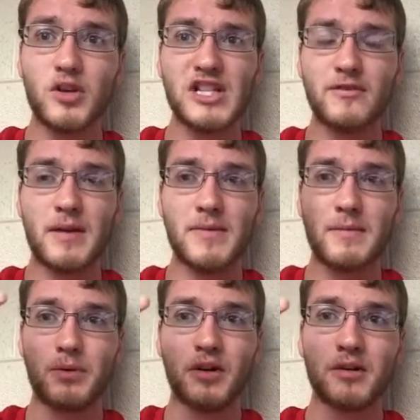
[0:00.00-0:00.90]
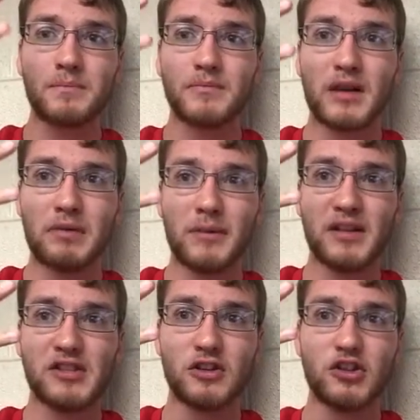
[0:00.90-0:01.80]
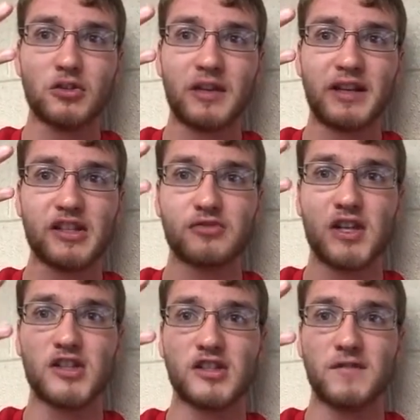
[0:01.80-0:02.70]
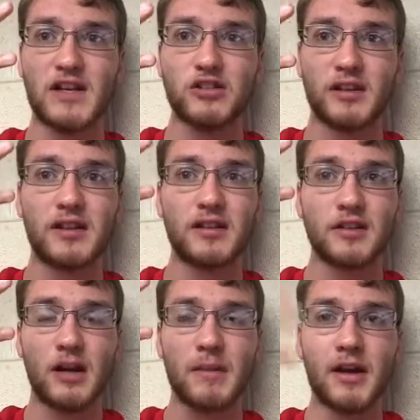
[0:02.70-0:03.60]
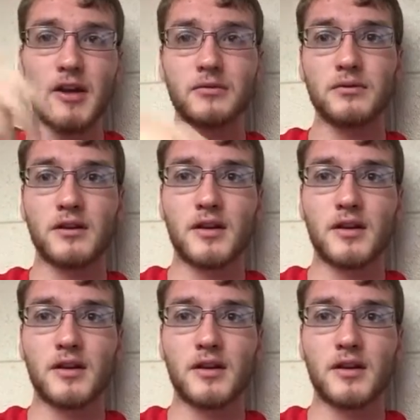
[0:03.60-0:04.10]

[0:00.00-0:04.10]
stuff about the book. I'm probably going to start showing illustrations eventually, not my own,